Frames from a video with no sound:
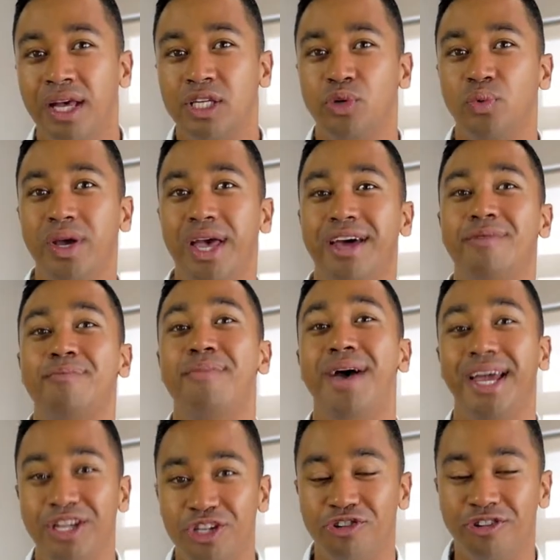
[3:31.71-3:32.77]
So we had a
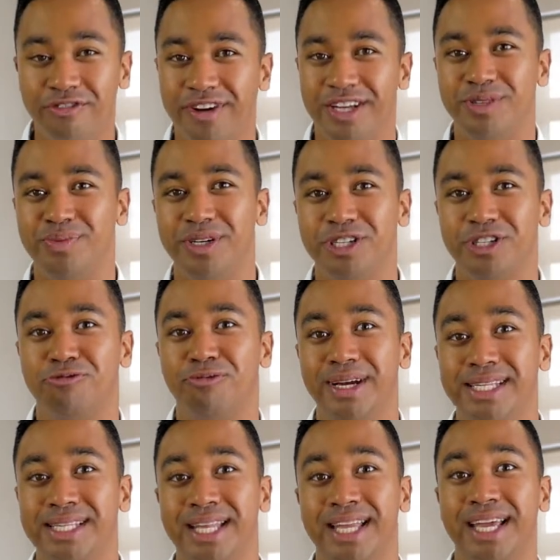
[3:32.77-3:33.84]
major investment just
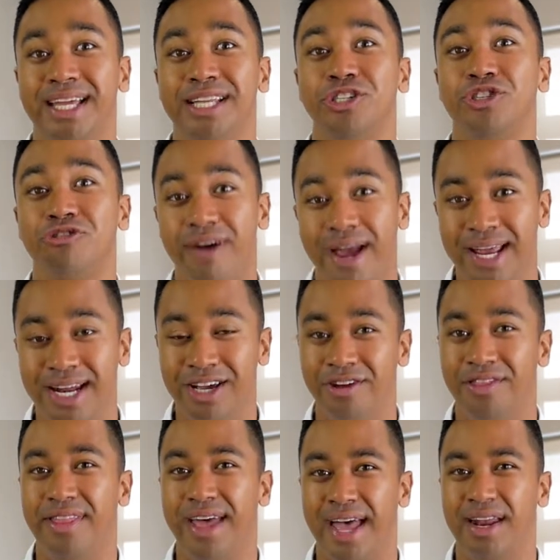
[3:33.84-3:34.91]
recently in training
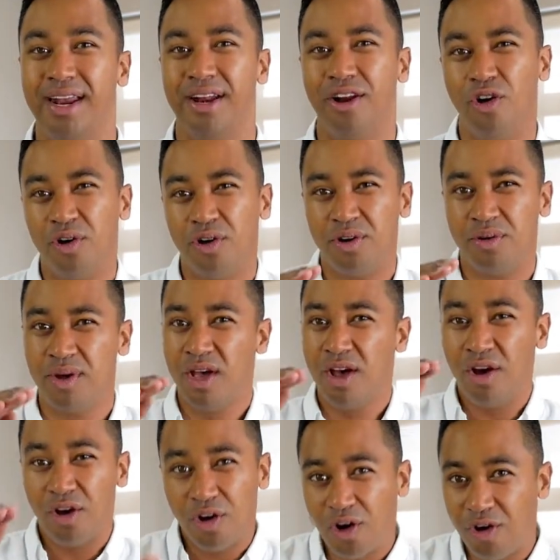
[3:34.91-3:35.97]
on that, and her
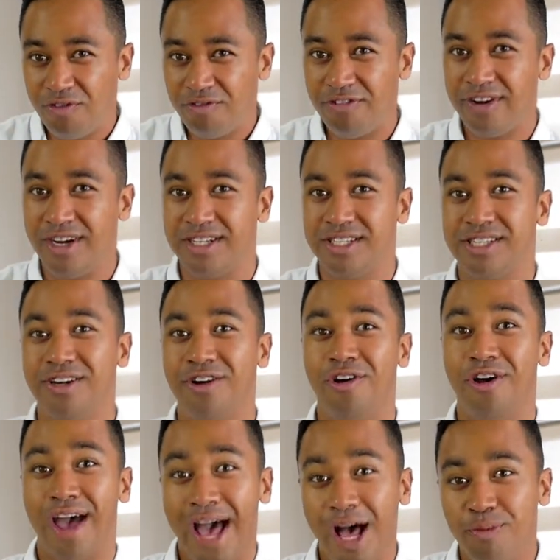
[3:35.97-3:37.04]
confidence and
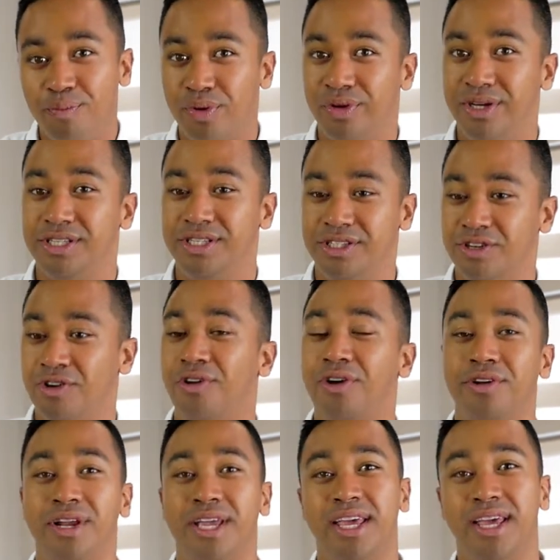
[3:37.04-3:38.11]
her output has
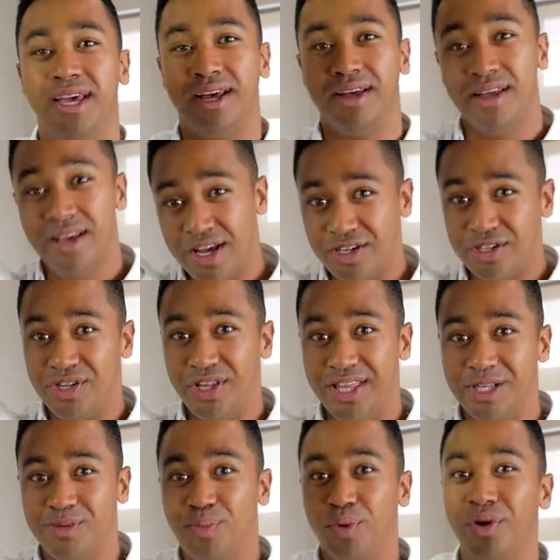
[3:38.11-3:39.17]
gone here to
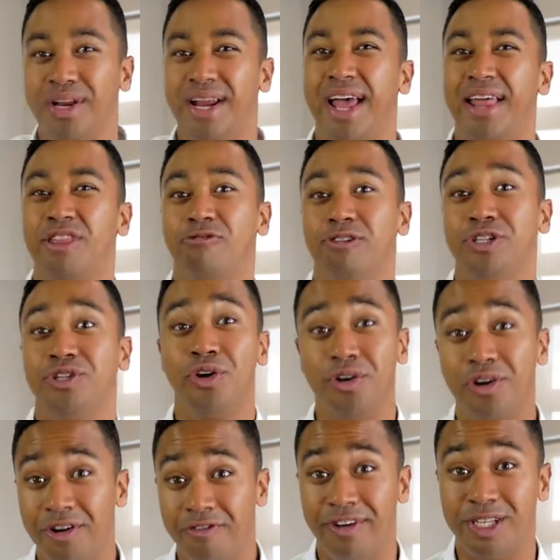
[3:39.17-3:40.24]
this point, and the return
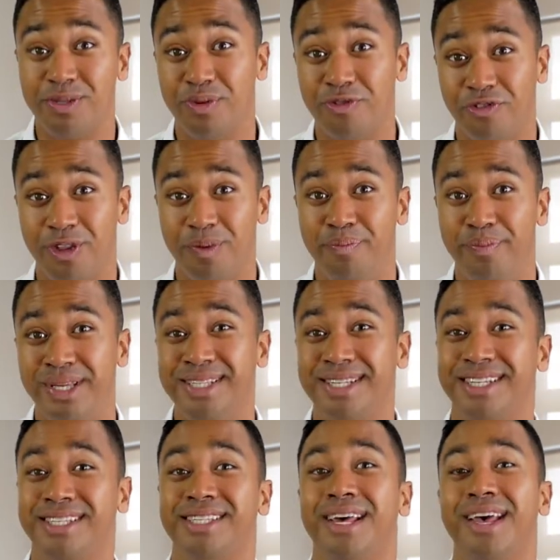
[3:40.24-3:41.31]
on investment for the
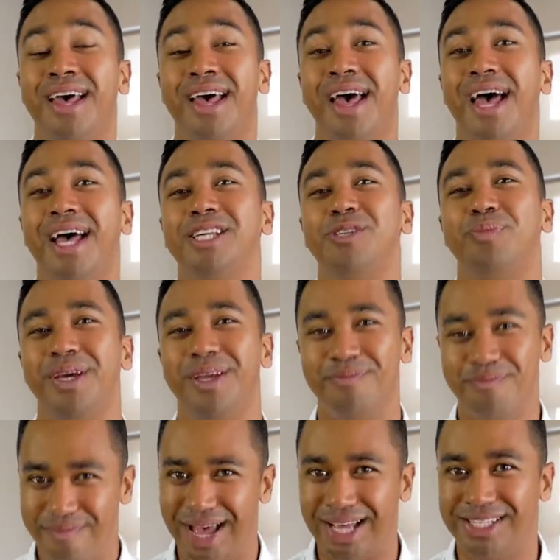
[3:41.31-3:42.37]
business has
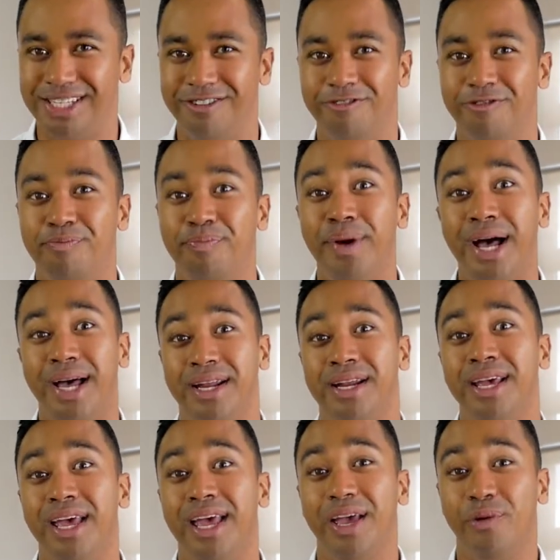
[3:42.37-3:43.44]
been massive, but
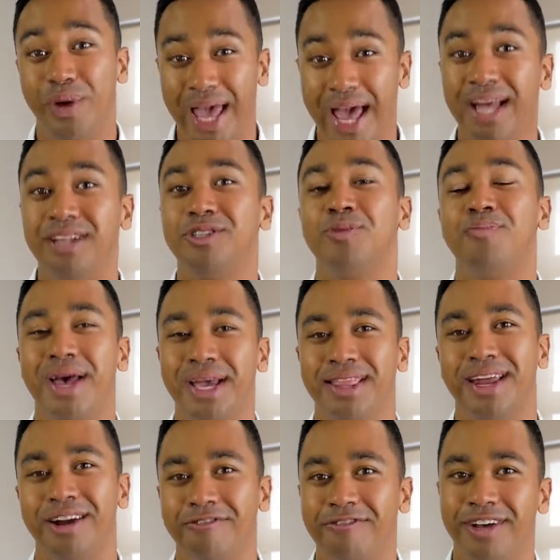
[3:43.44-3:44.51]
we had to make
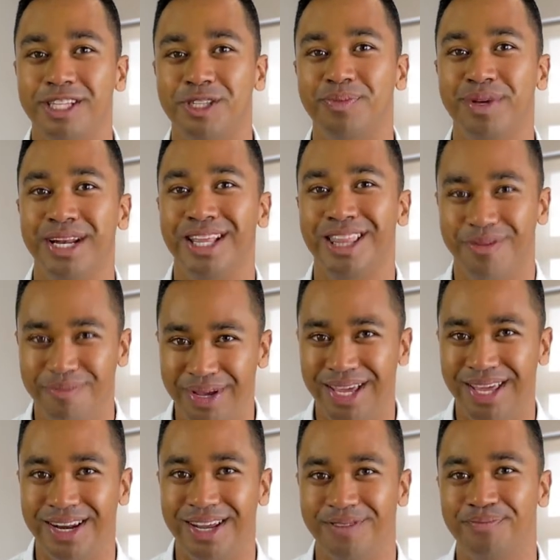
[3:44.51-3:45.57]
that investment in the
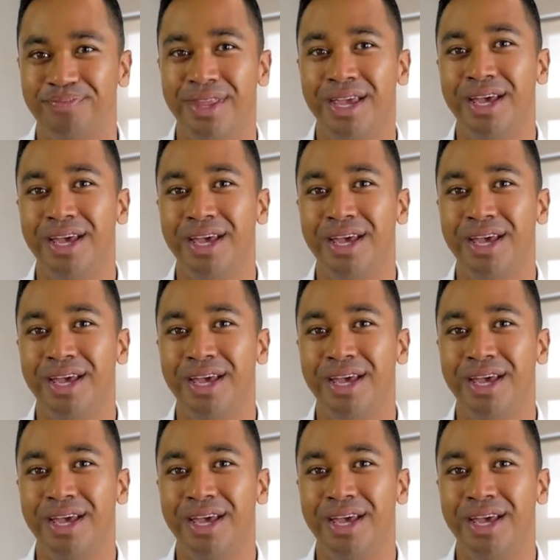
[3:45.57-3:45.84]
beginning.